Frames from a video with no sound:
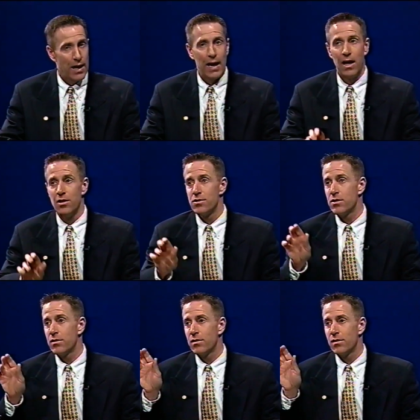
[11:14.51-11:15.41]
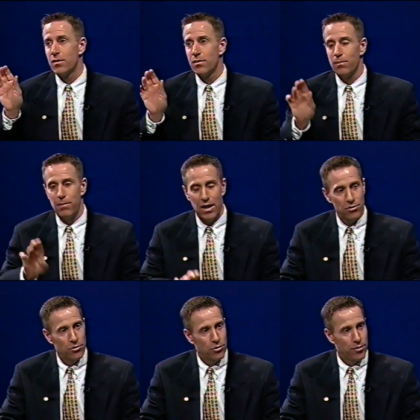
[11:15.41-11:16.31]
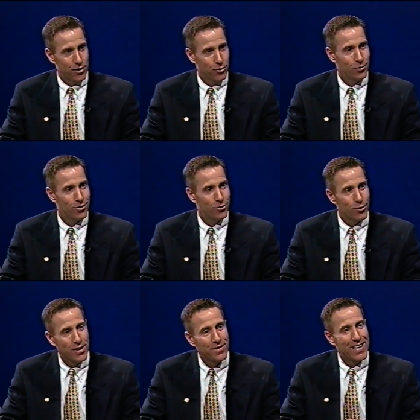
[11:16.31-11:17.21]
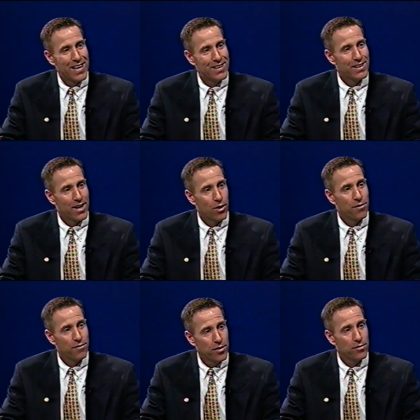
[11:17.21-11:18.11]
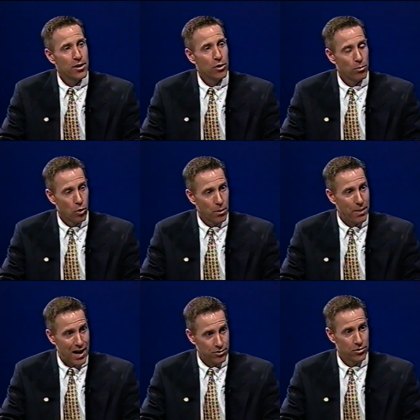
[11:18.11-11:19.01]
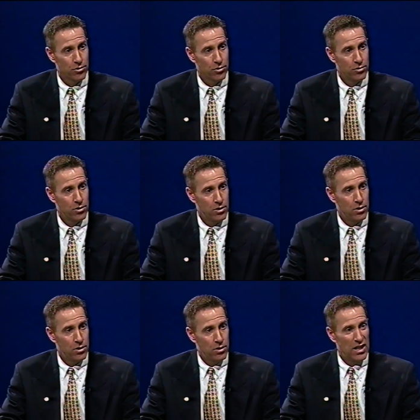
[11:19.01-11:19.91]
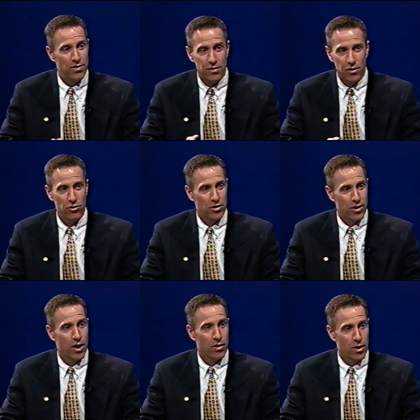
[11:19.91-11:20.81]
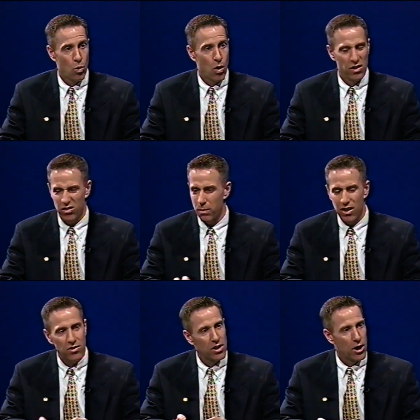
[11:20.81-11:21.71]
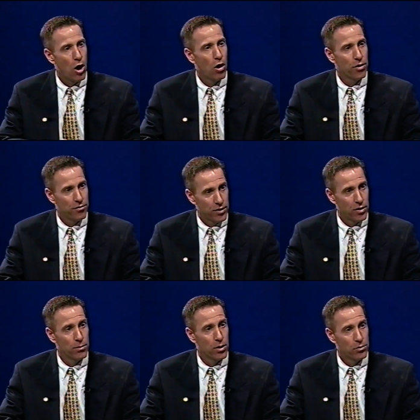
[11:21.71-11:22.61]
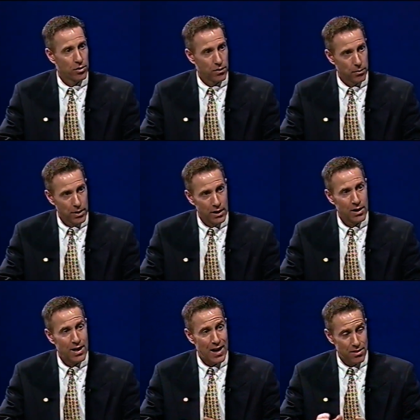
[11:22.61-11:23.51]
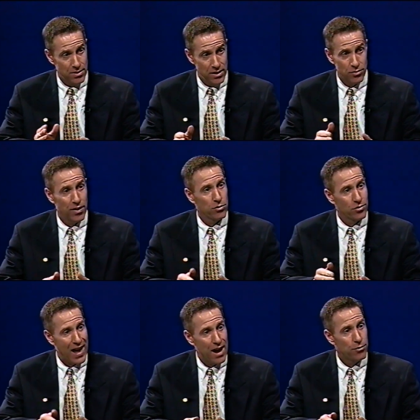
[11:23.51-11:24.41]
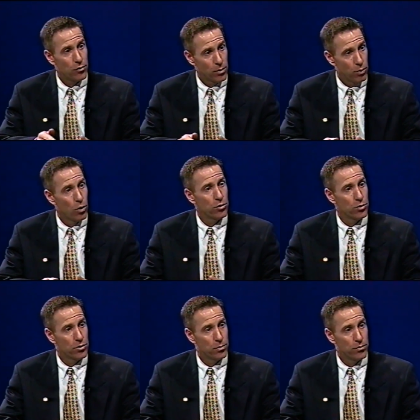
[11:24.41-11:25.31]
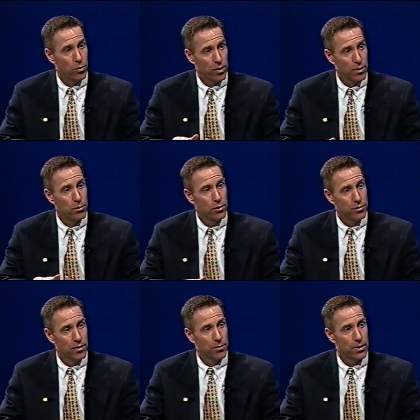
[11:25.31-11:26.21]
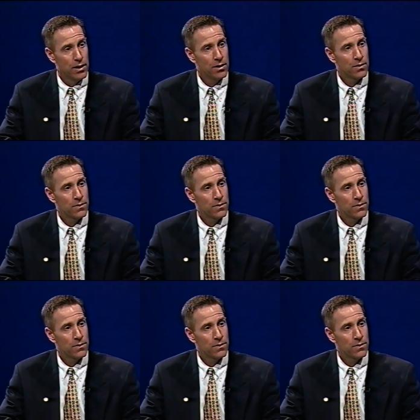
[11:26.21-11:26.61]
And passenger vessels, certificated to carry 50 or more passengers even if they're just carrying one. So basically all the ferry boats on the bay. These vessels have to report to us before they move in the bay.